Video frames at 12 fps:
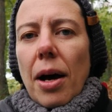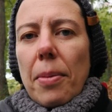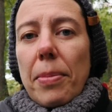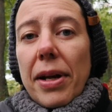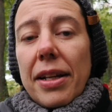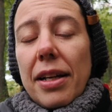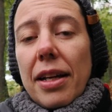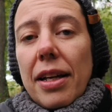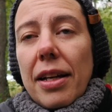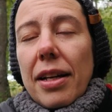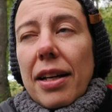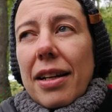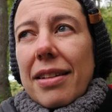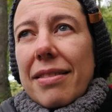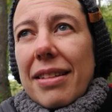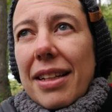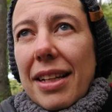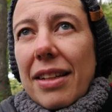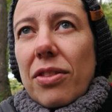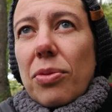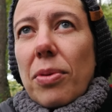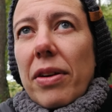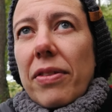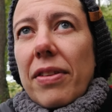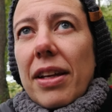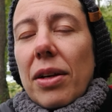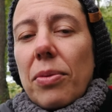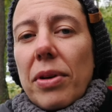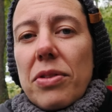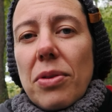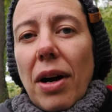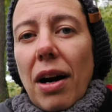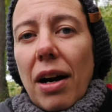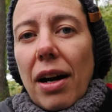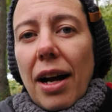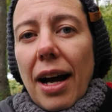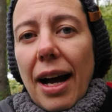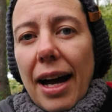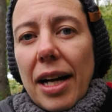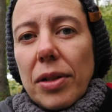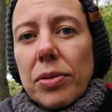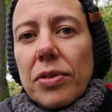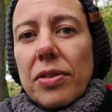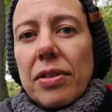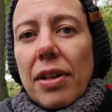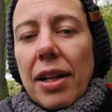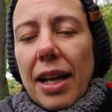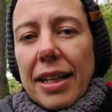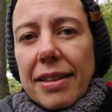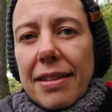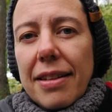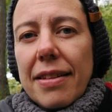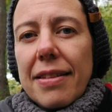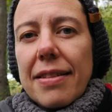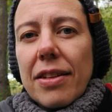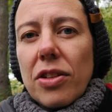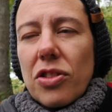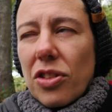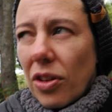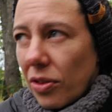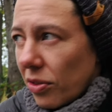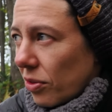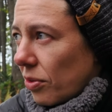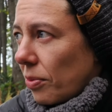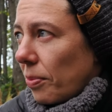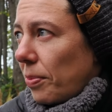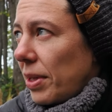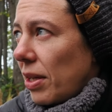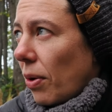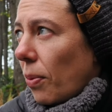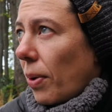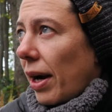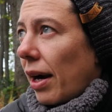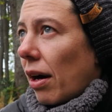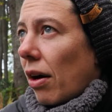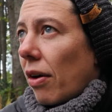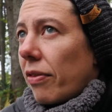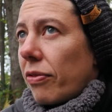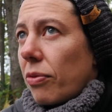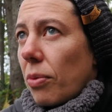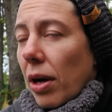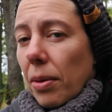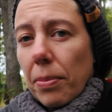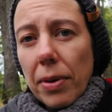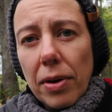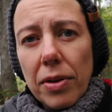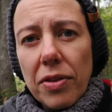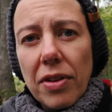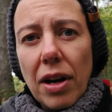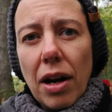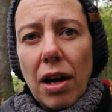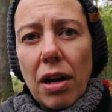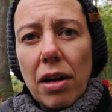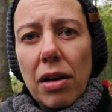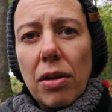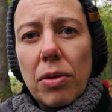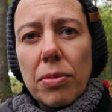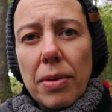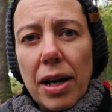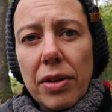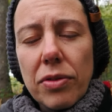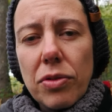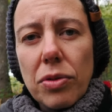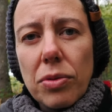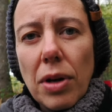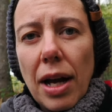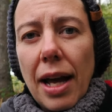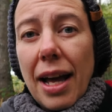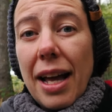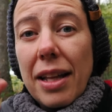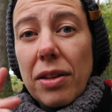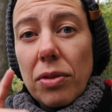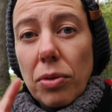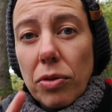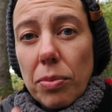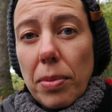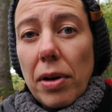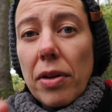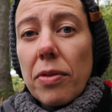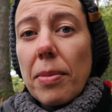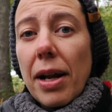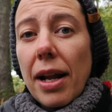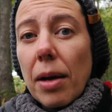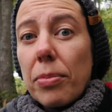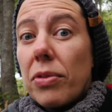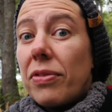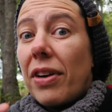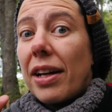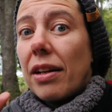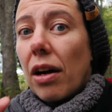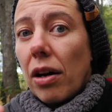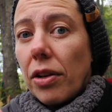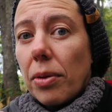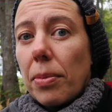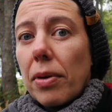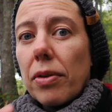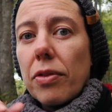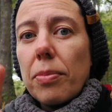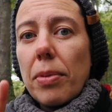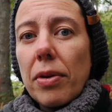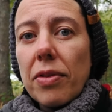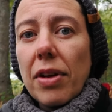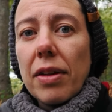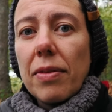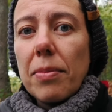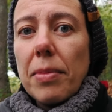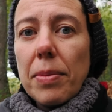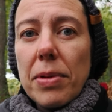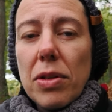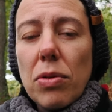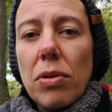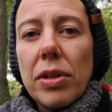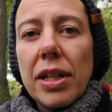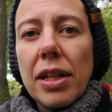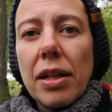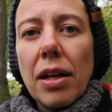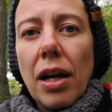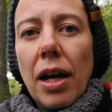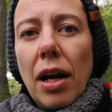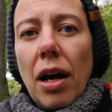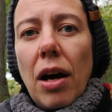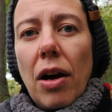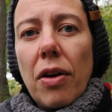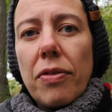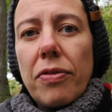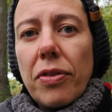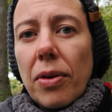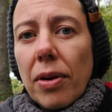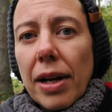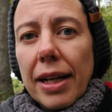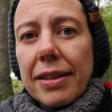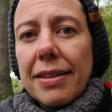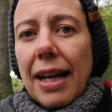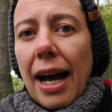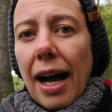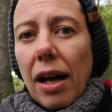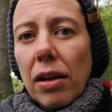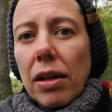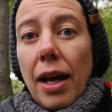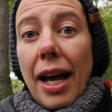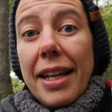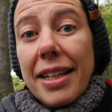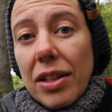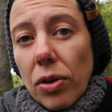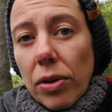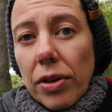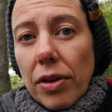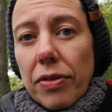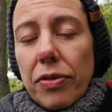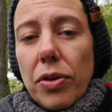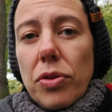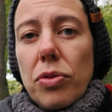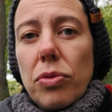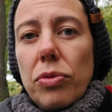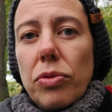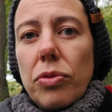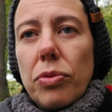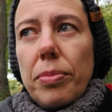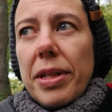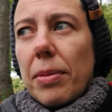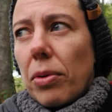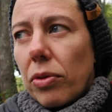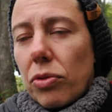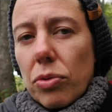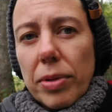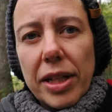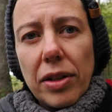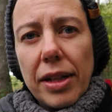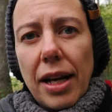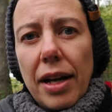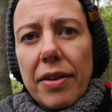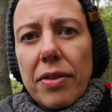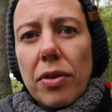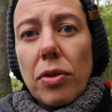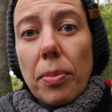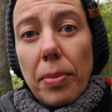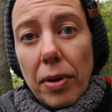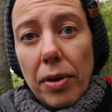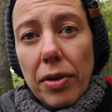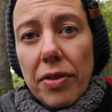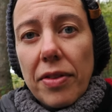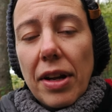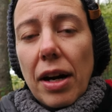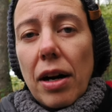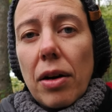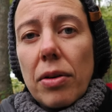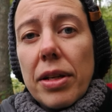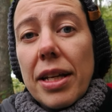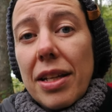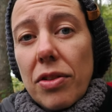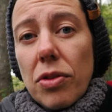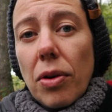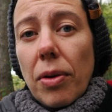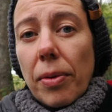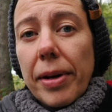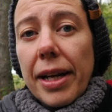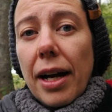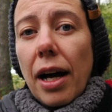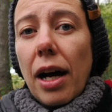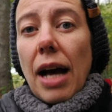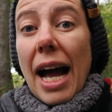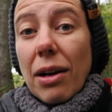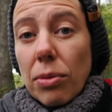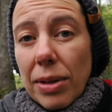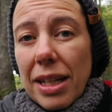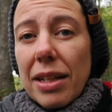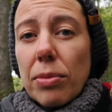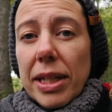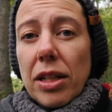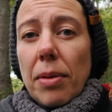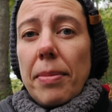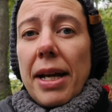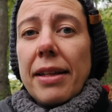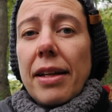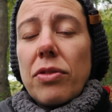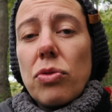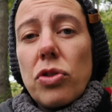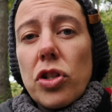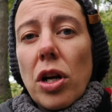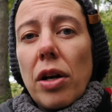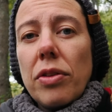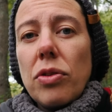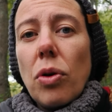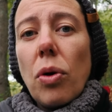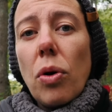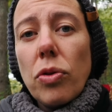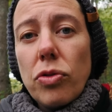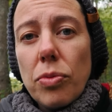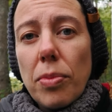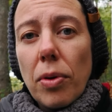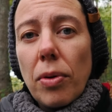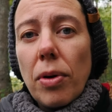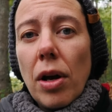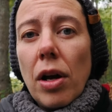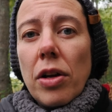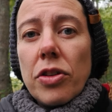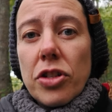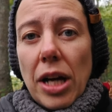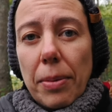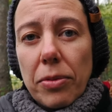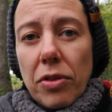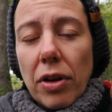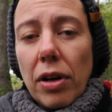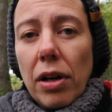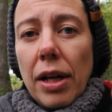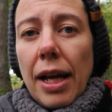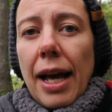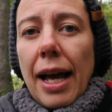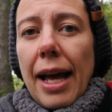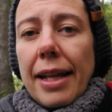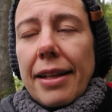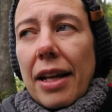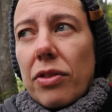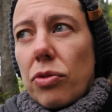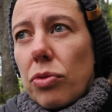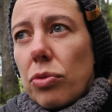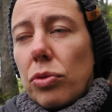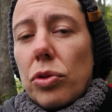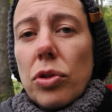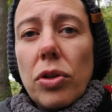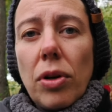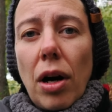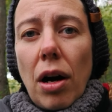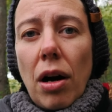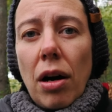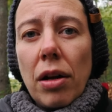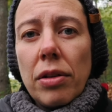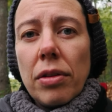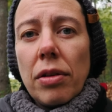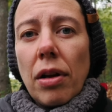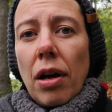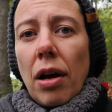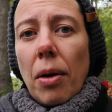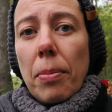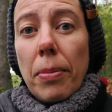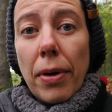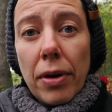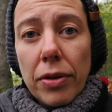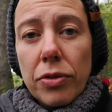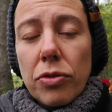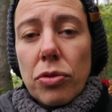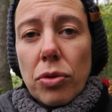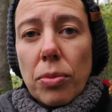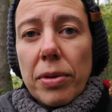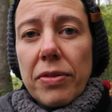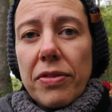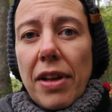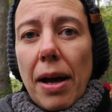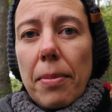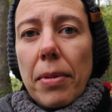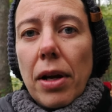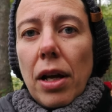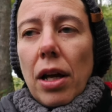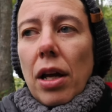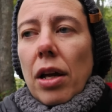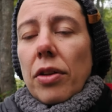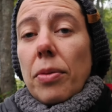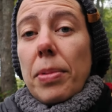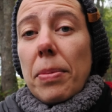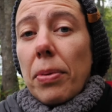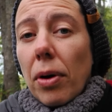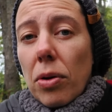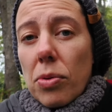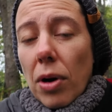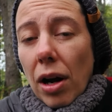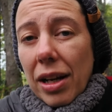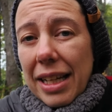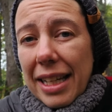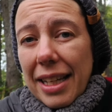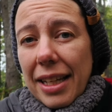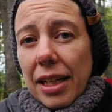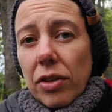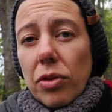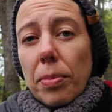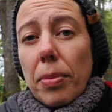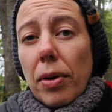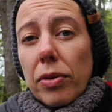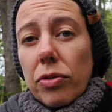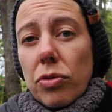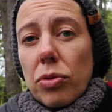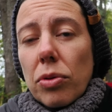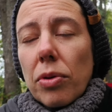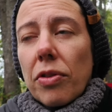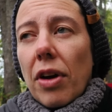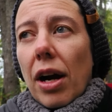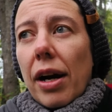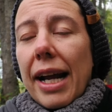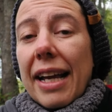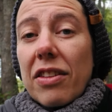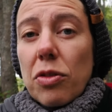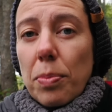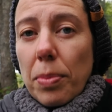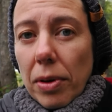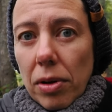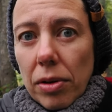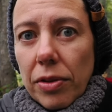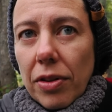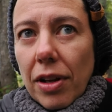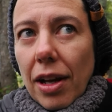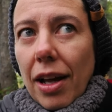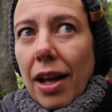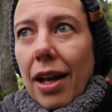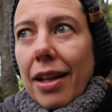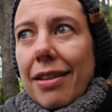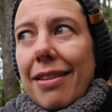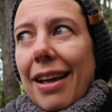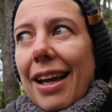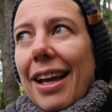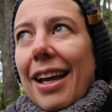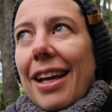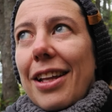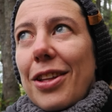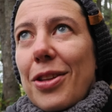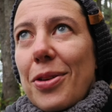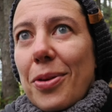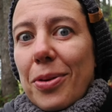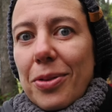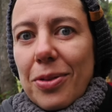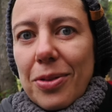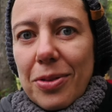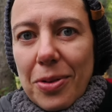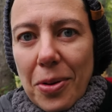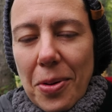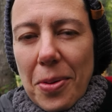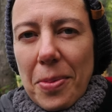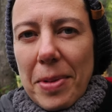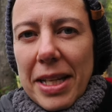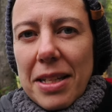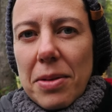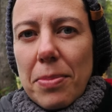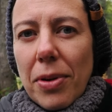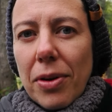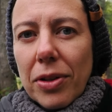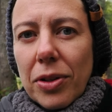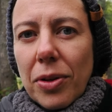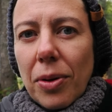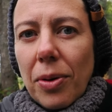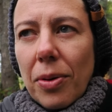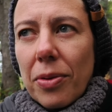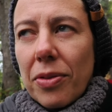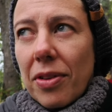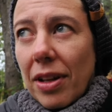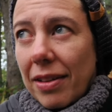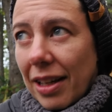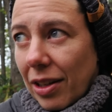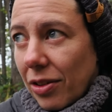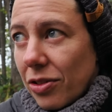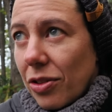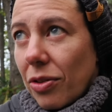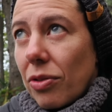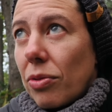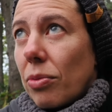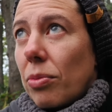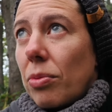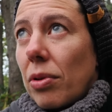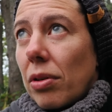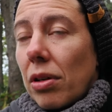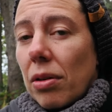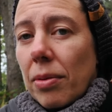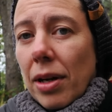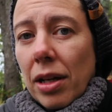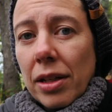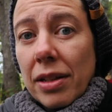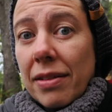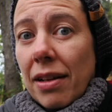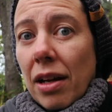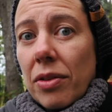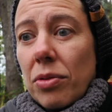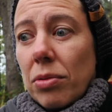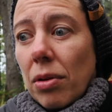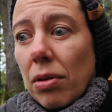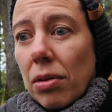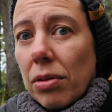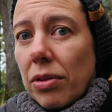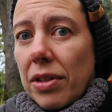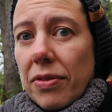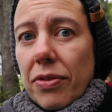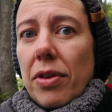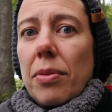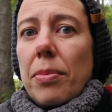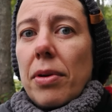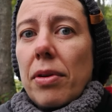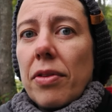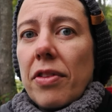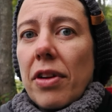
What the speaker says: But it's one thing when you are out like this, just be aware of what birds are around you. And those birds might help you find other birds, birds that maybe you're looking for, like the owl. And in order for you to be able to recognize the birds that are in your area, I really recommend that you join your Audubon chapter and that you go on a bird tour with them. The people who are leading the bird tours are experts. They know so many bird calls. They can just walk around and tell you all the different birds